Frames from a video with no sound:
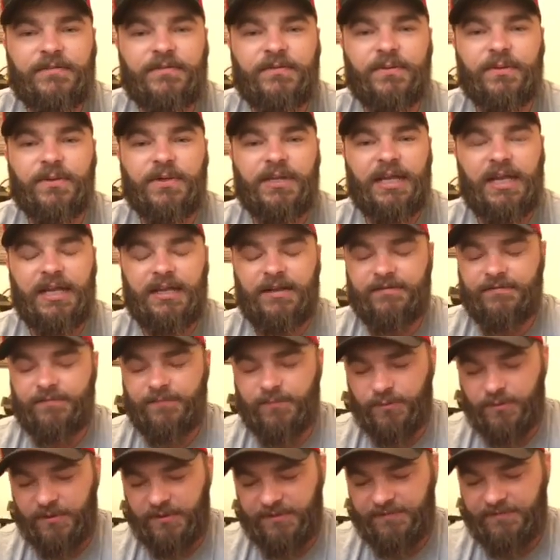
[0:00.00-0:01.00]
40 and
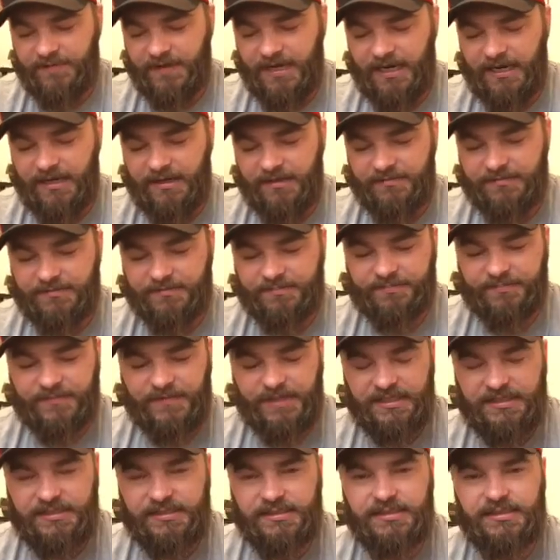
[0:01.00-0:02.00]
45.
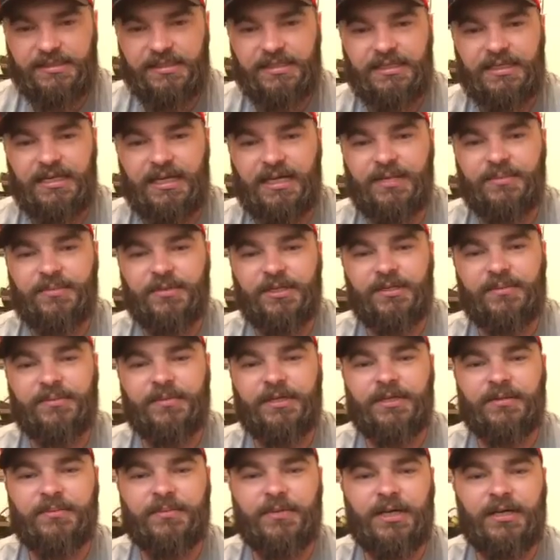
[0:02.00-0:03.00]
This is the
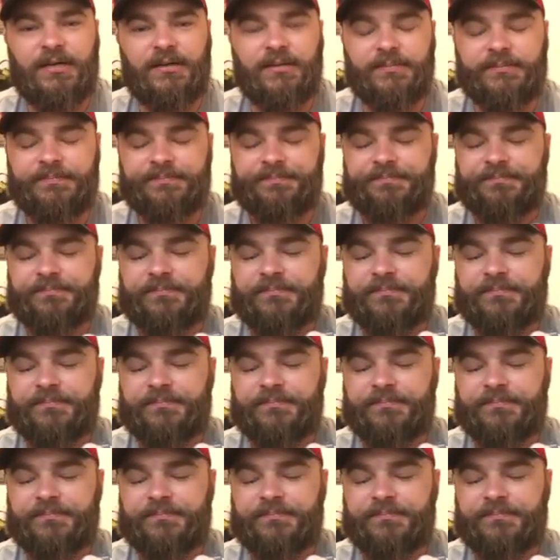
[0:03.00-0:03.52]
9mm model.